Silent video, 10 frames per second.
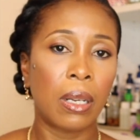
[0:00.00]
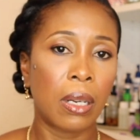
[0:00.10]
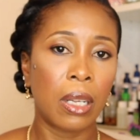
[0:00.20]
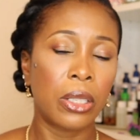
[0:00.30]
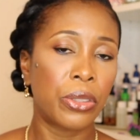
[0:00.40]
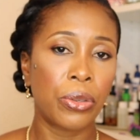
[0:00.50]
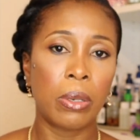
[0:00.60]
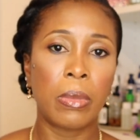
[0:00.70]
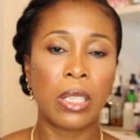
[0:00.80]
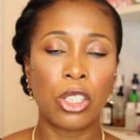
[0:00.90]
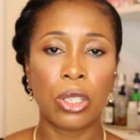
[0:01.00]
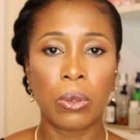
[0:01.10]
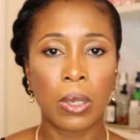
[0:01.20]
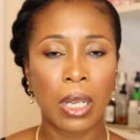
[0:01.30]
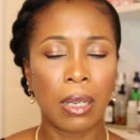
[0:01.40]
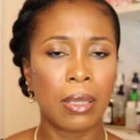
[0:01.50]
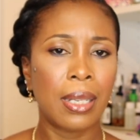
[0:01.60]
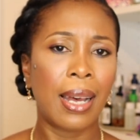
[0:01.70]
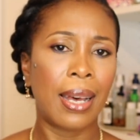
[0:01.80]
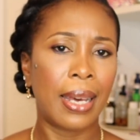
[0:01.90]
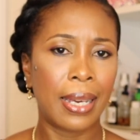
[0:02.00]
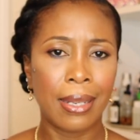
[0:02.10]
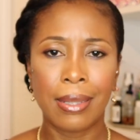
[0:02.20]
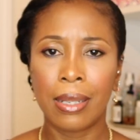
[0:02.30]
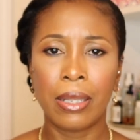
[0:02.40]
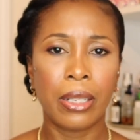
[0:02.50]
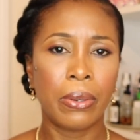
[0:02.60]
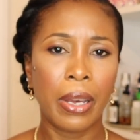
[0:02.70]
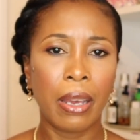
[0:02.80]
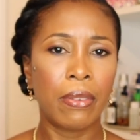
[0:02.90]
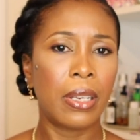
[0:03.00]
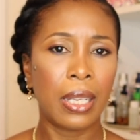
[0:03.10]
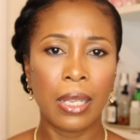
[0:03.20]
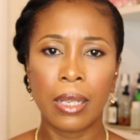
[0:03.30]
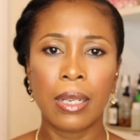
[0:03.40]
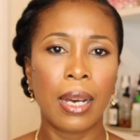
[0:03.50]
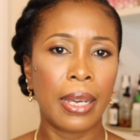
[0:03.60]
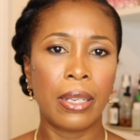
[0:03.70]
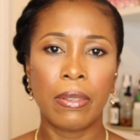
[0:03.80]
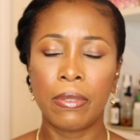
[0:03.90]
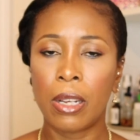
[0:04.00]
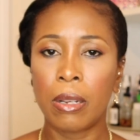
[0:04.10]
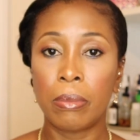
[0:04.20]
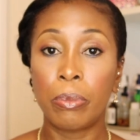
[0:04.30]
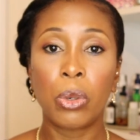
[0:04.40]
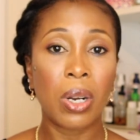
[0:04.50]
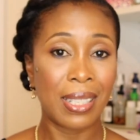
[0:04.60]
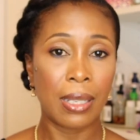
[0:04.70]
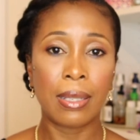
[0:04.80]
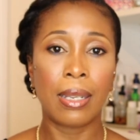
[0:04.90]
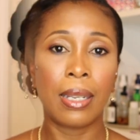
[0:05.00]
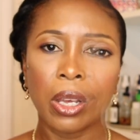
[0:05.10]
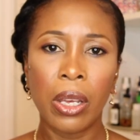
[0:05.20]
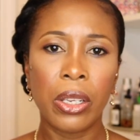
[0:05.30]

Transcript: color treatments, you know, a lot of dyes and, you know, heavy kind of um, processing.